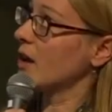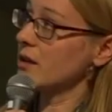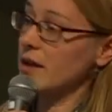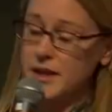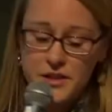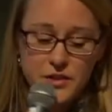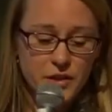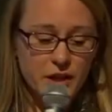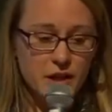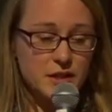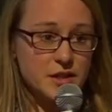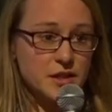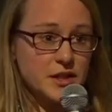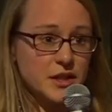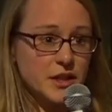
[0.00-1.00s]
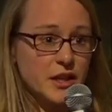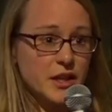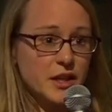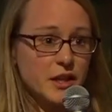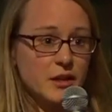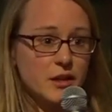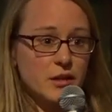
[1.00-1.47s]
Yeah, as you can
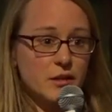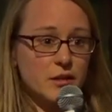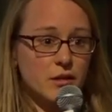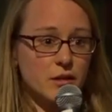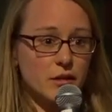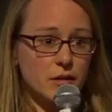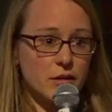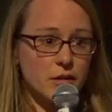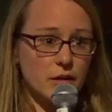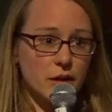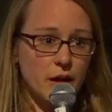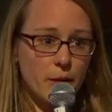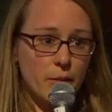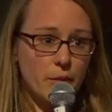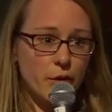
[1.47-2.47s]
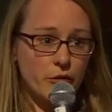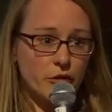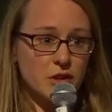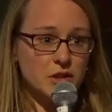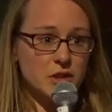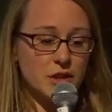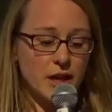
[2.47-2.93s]
see here, the number of